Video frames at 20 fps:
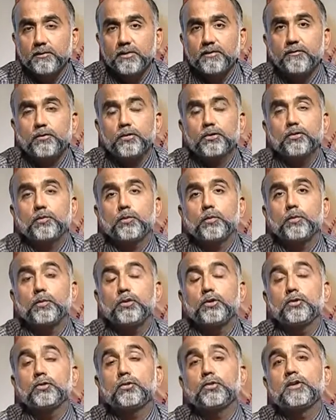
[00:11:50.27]
before you
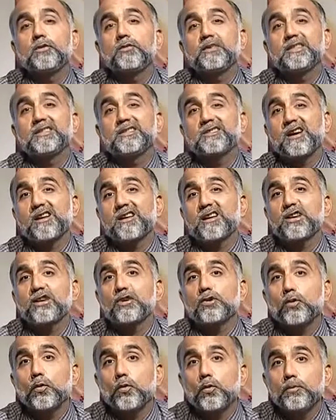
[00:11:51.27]
even started
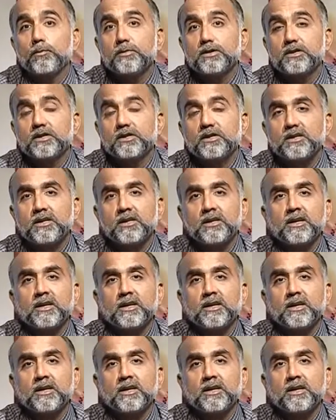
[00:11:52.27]
your own business?